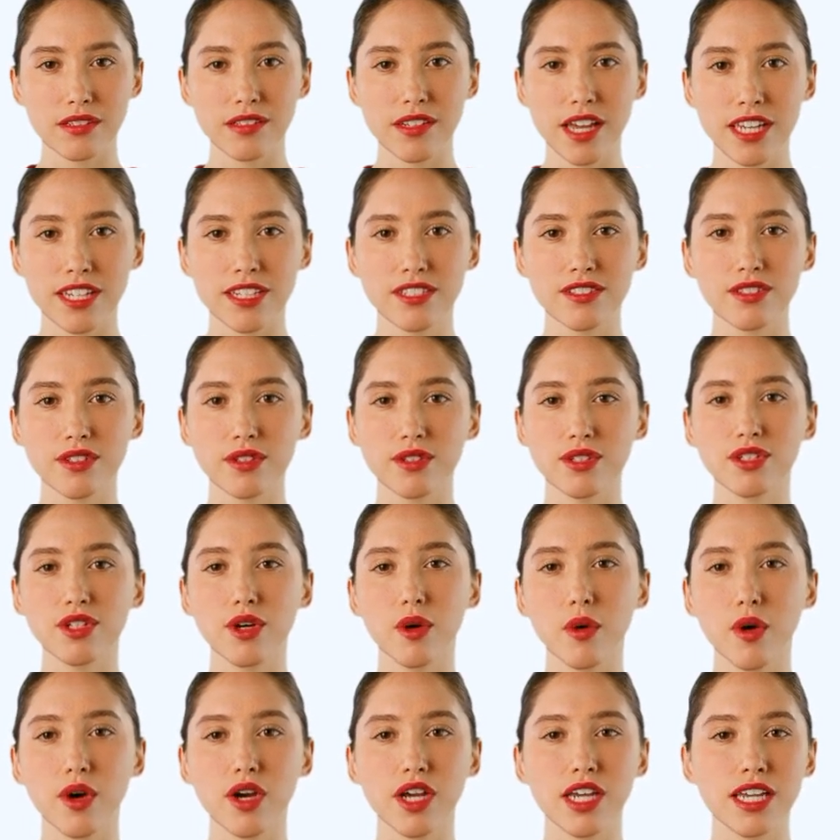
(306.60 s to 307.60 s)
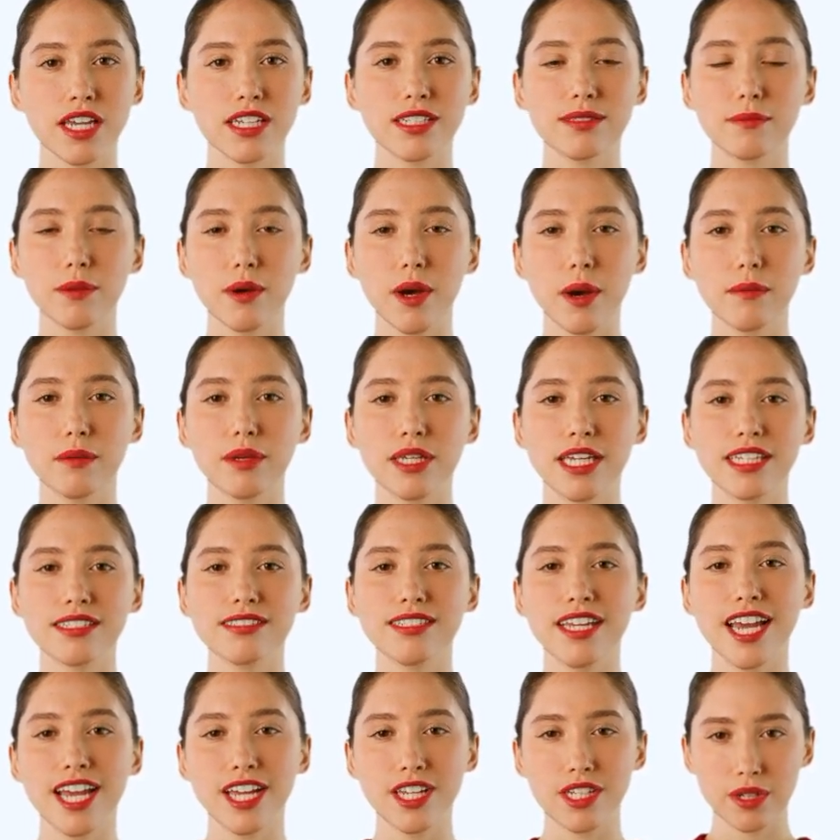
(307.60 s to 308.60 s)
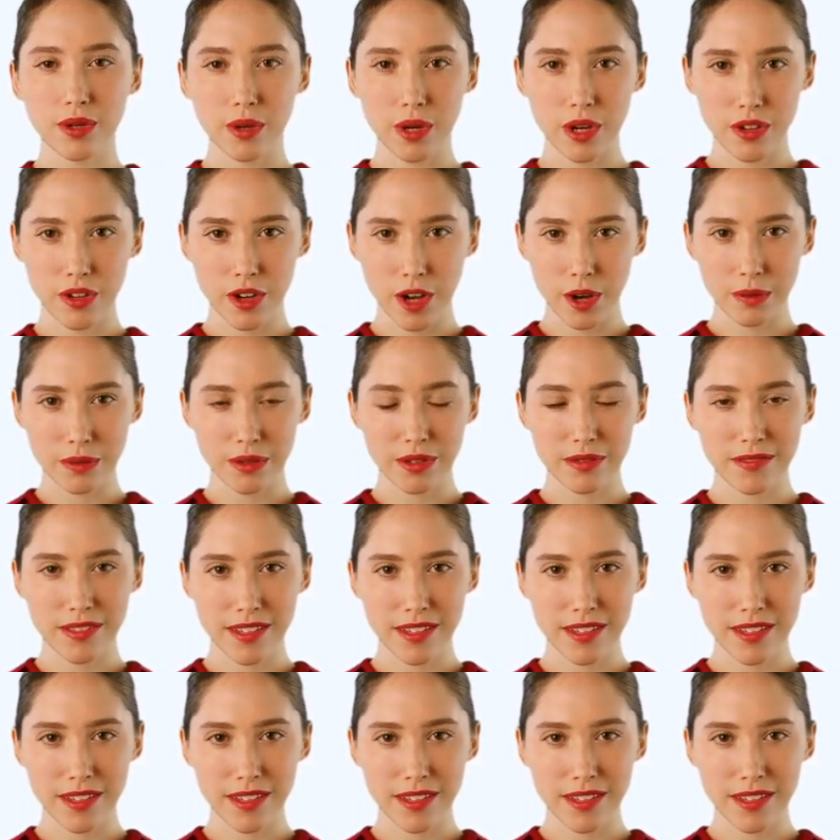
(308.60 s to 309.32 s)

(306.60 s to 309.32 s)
that is used to organize properties into a group.